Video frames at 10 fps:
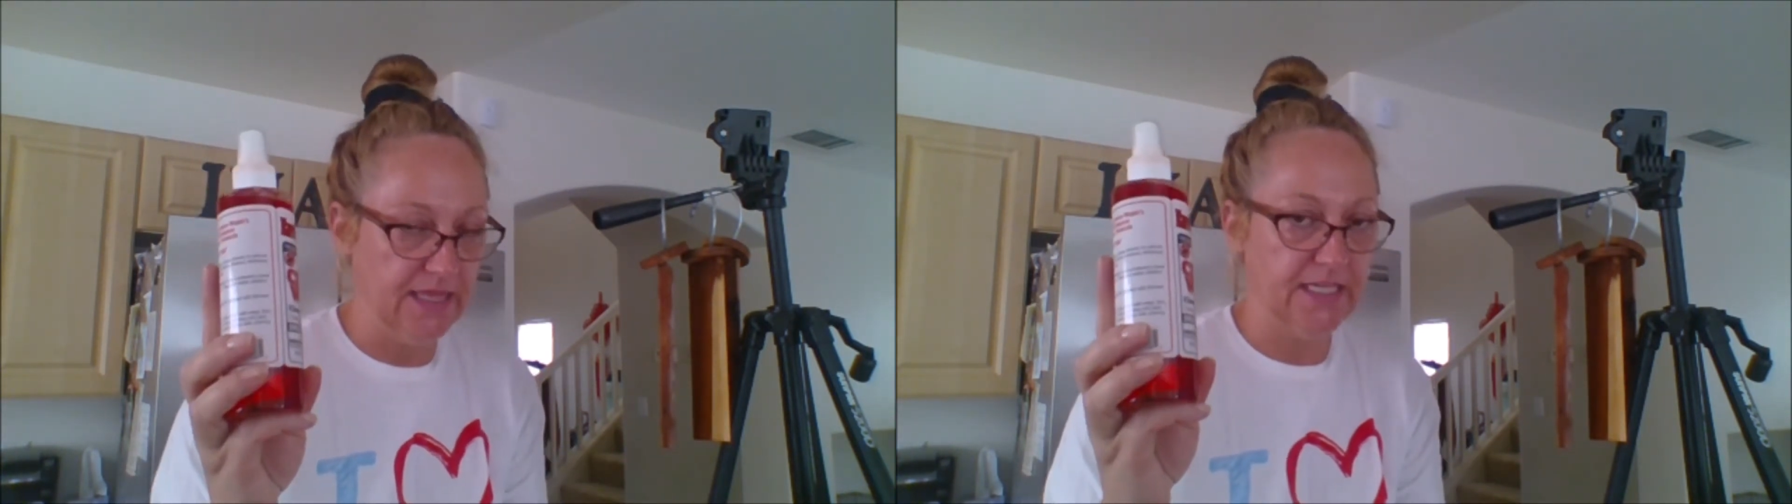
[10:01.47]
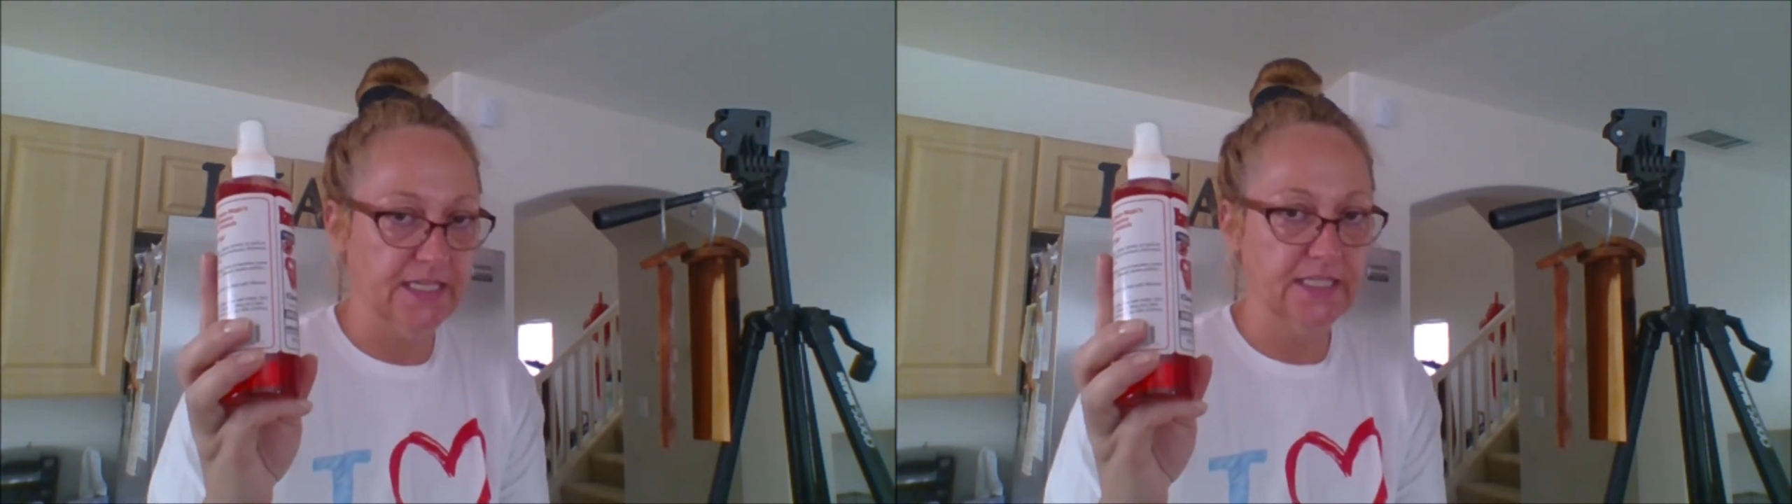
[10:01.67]

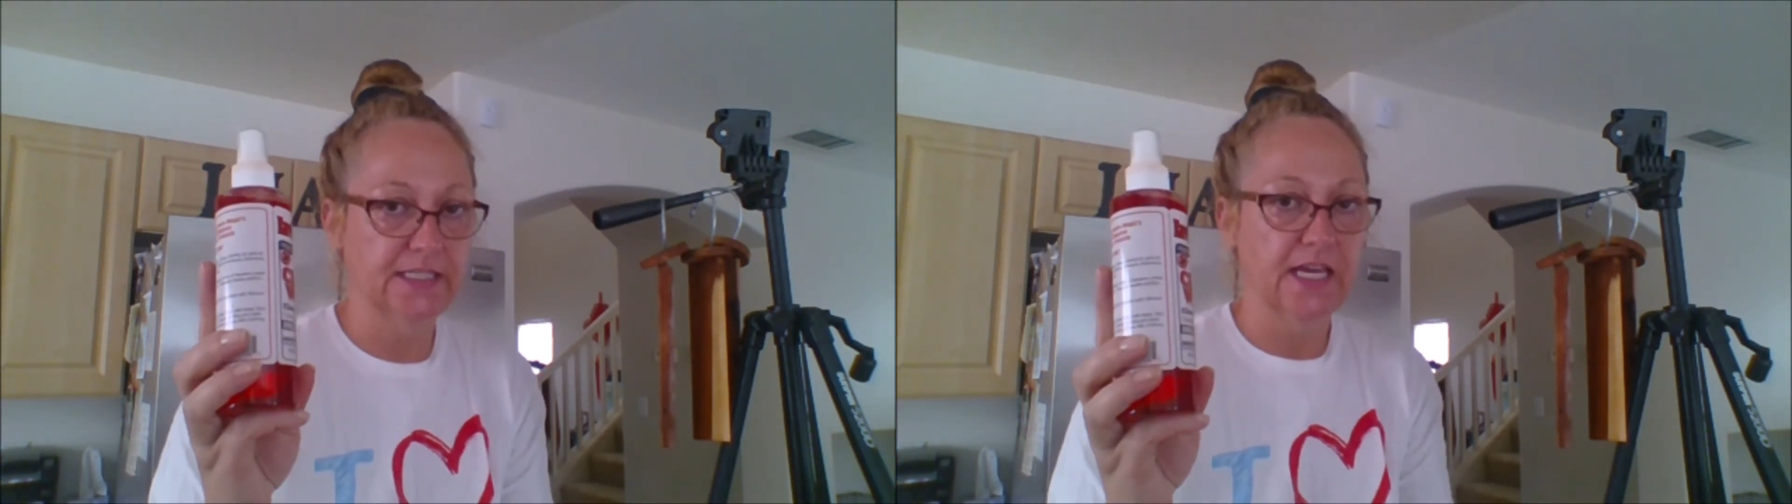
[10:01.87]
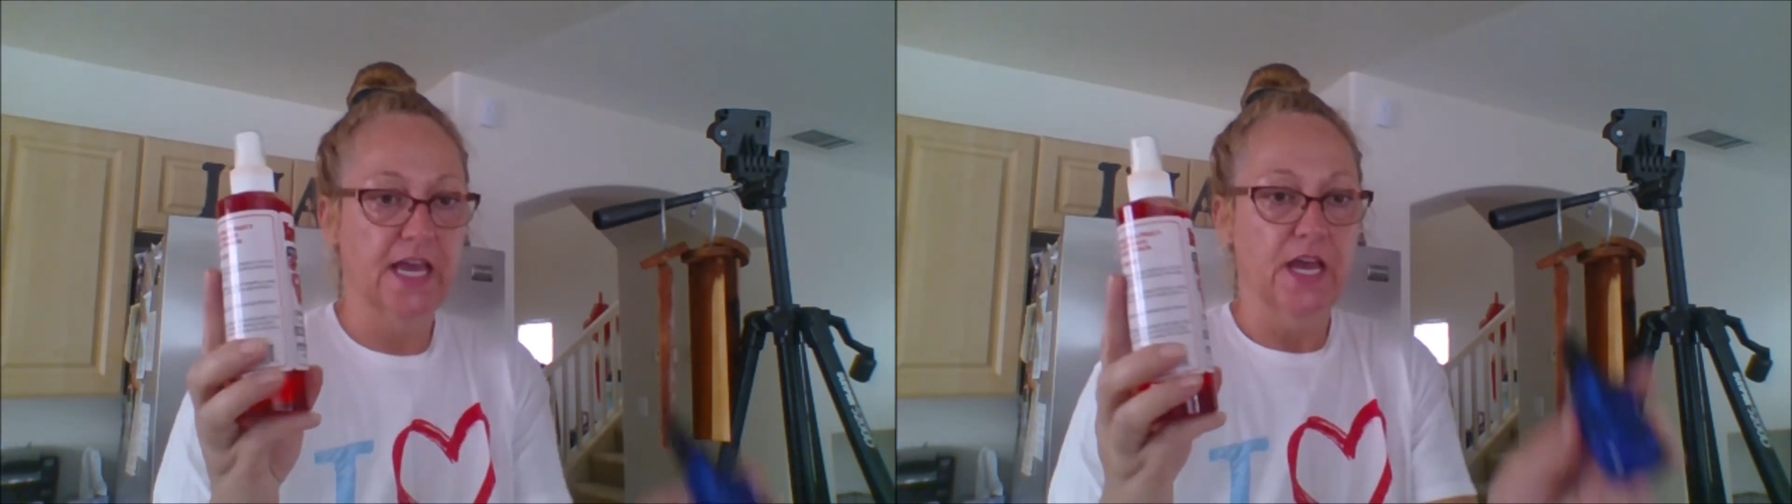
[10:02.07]
this
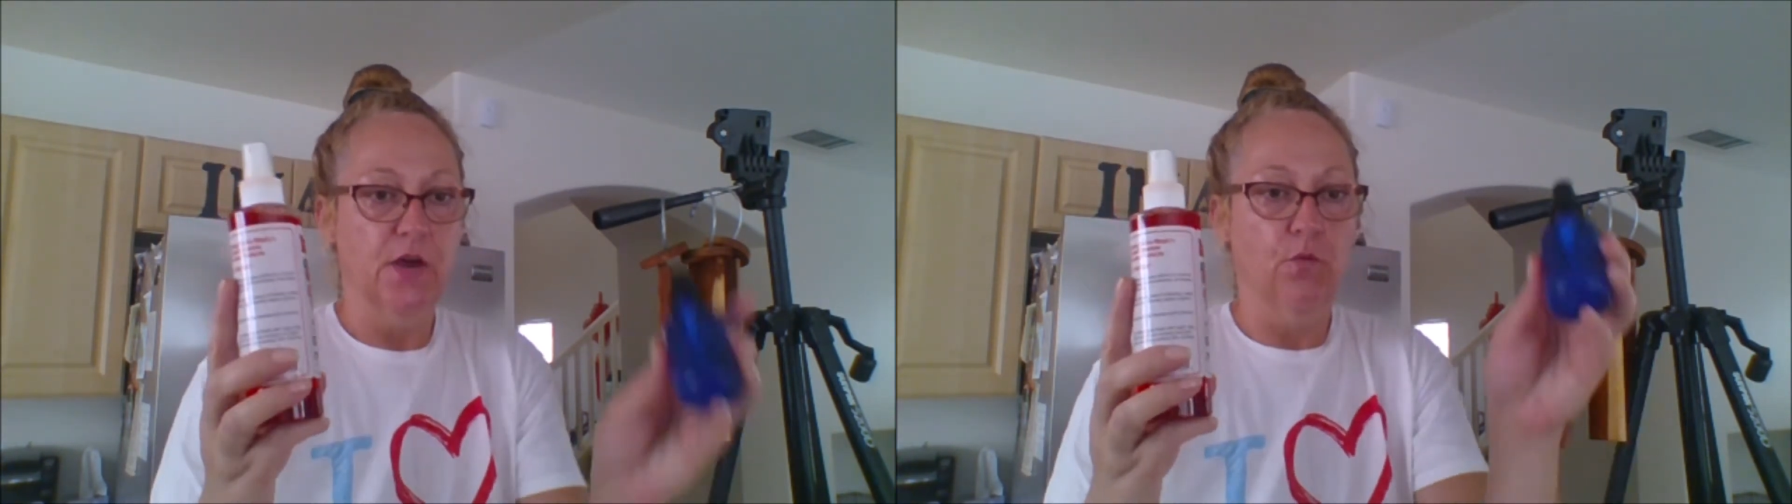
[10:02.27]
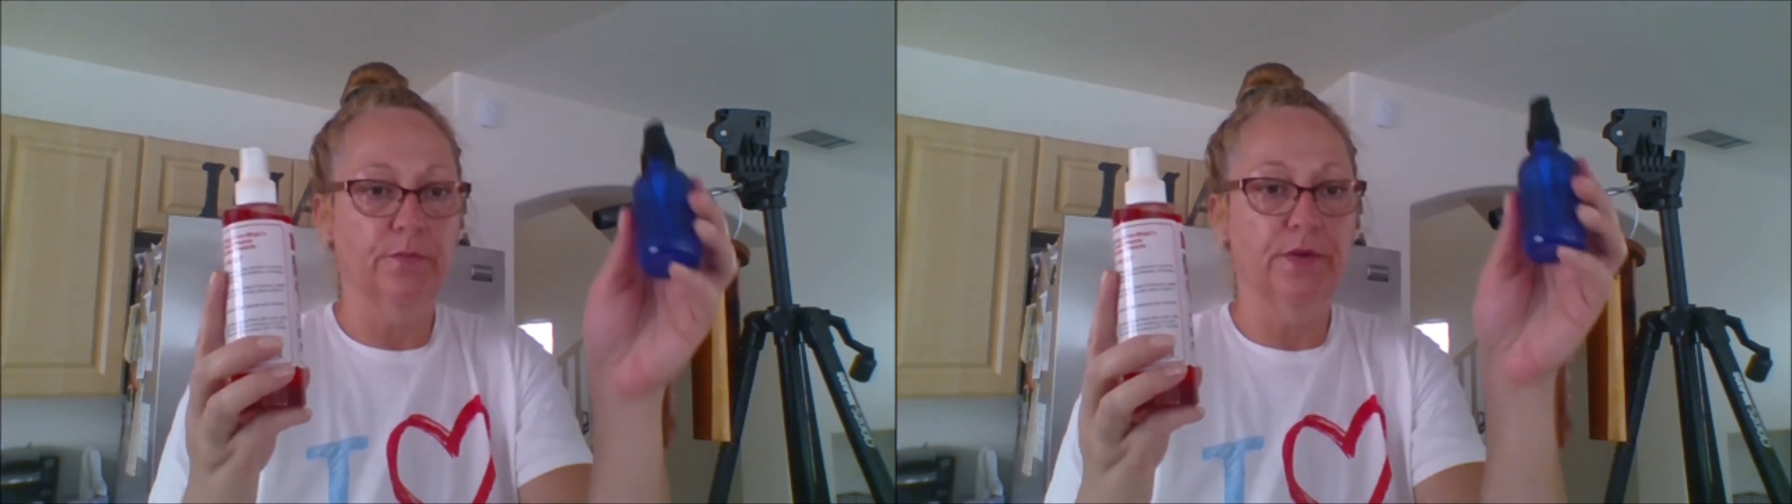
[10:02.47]

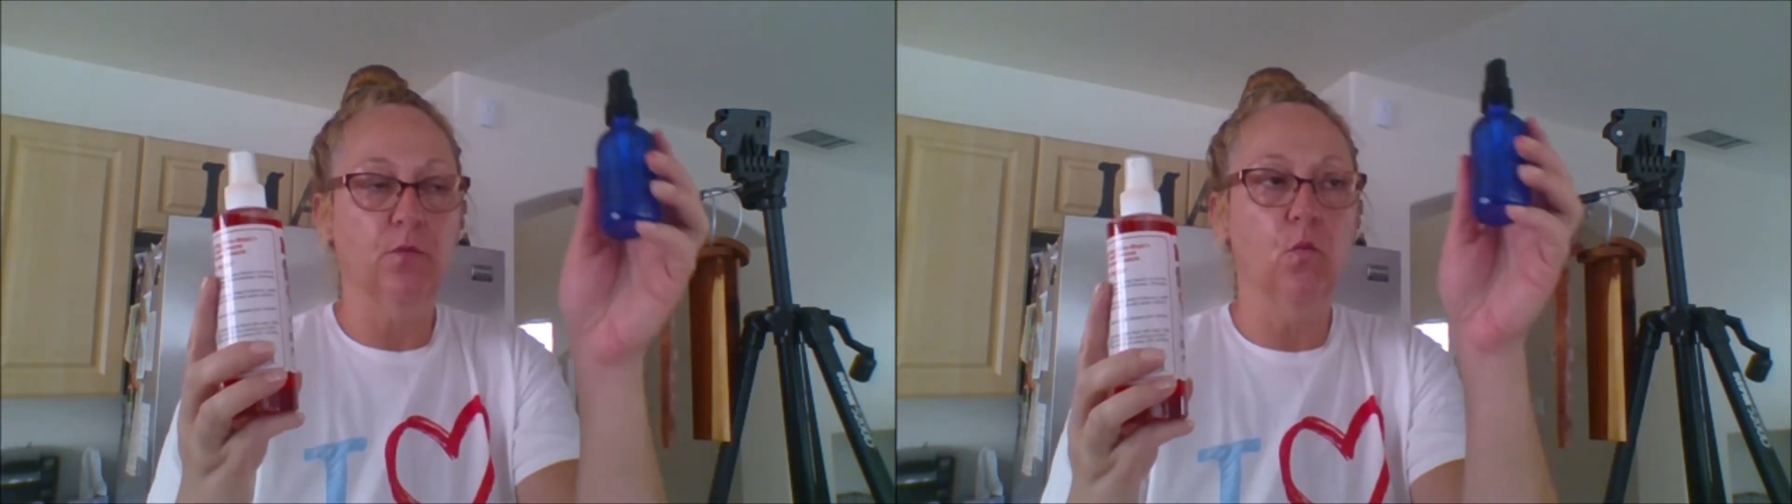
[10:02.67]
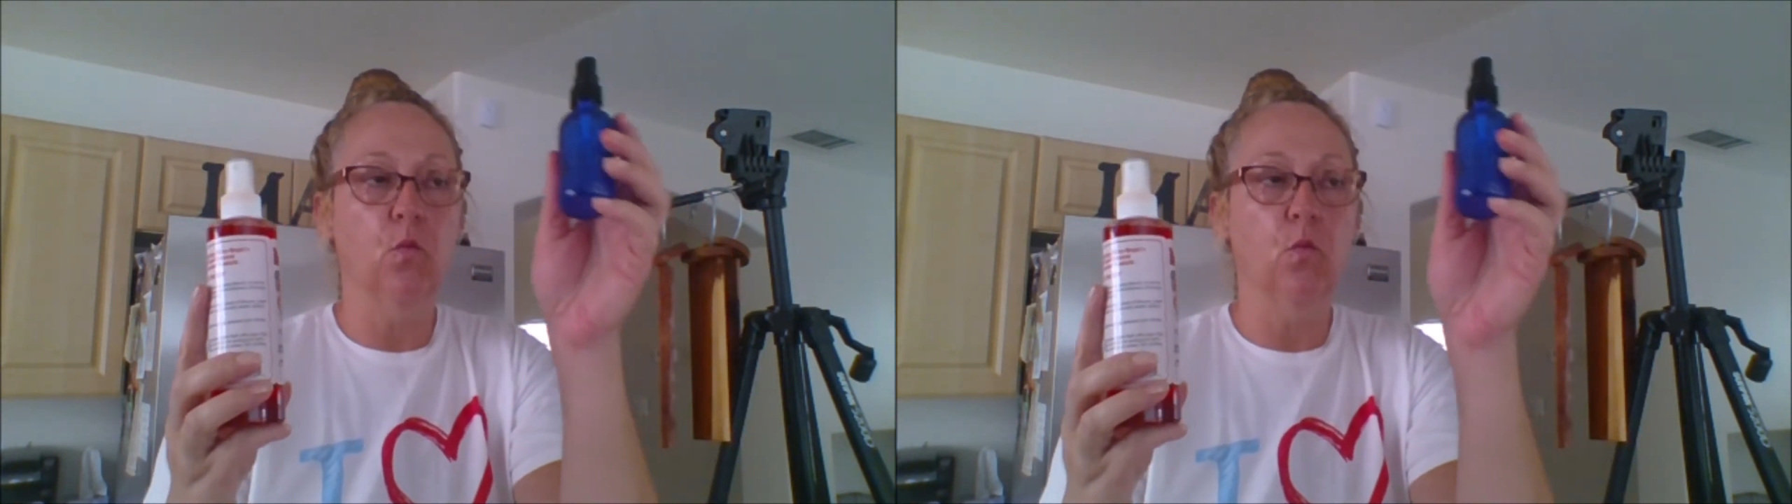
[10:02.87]
would be